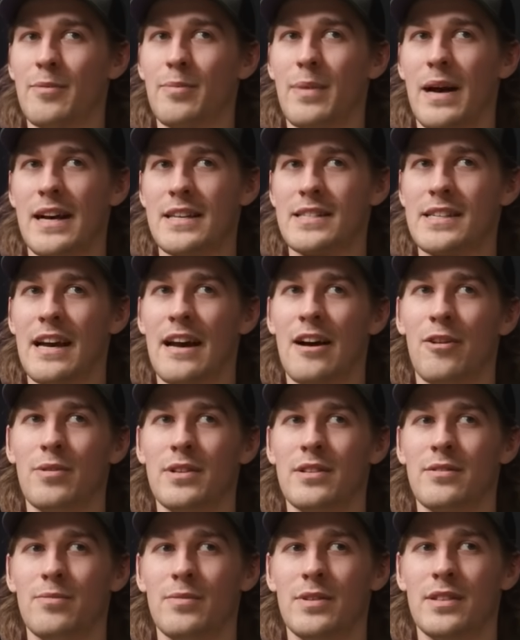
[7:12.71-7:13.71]
and Pascal
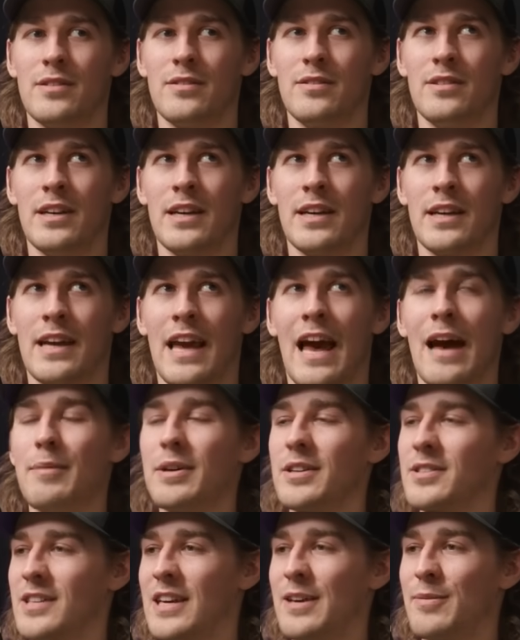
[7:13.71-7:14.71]
with the
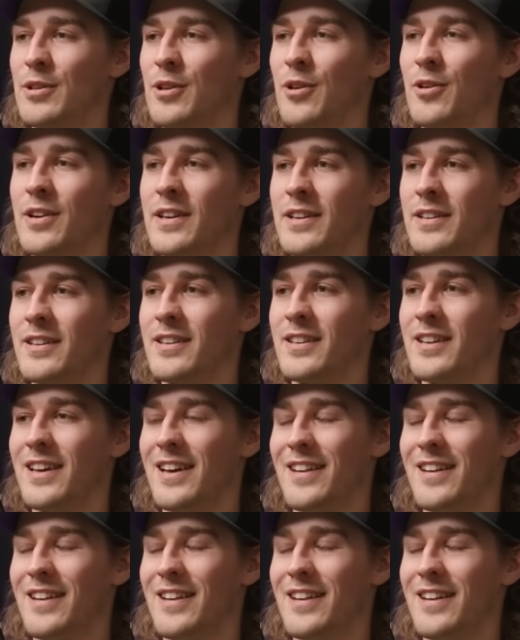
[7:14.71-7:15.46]
Gamux came along, and